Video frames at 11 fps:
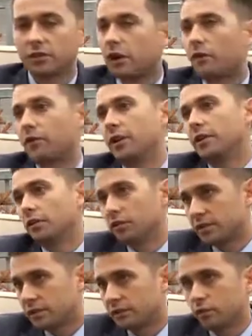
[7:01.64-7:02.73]
cover any
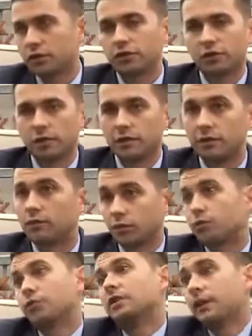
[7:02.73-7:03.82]
losses which
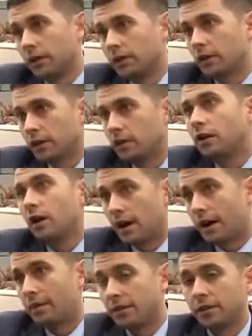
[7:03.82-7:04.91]
definitely are
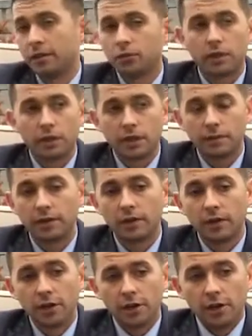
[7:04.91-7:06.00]
happening and will happen.
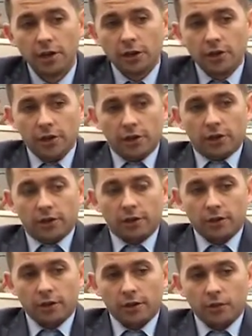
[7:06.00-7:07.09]

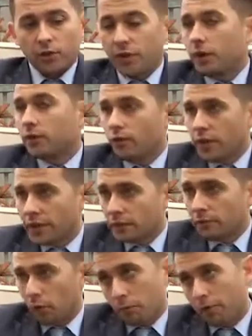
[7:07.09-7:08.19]
Without
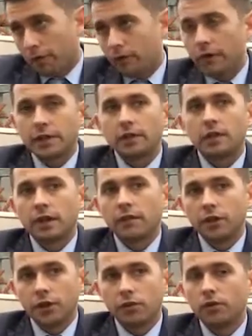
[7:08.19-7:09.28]
proper rating
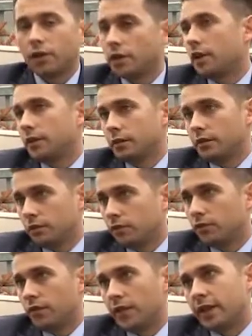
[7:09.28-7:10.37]
level, you cannot
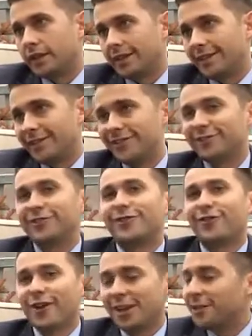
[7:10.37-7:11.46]
do that, and
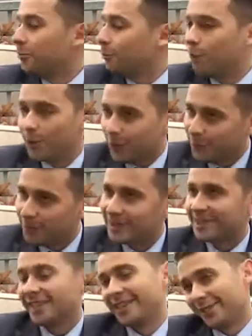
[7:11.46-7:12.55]
rating will not be
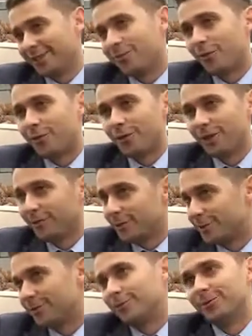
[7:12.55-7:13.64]
assigned at the proper level
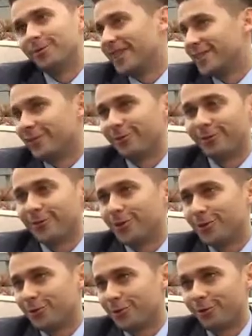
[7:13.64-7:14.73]
to National
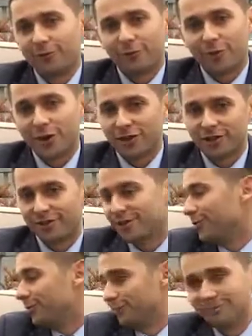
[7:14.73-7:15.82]
Reinsurer of Russia,
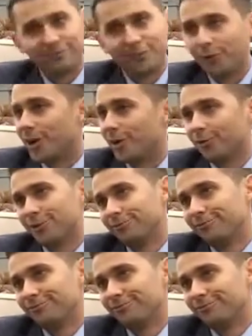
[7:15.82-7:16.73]
no doubt.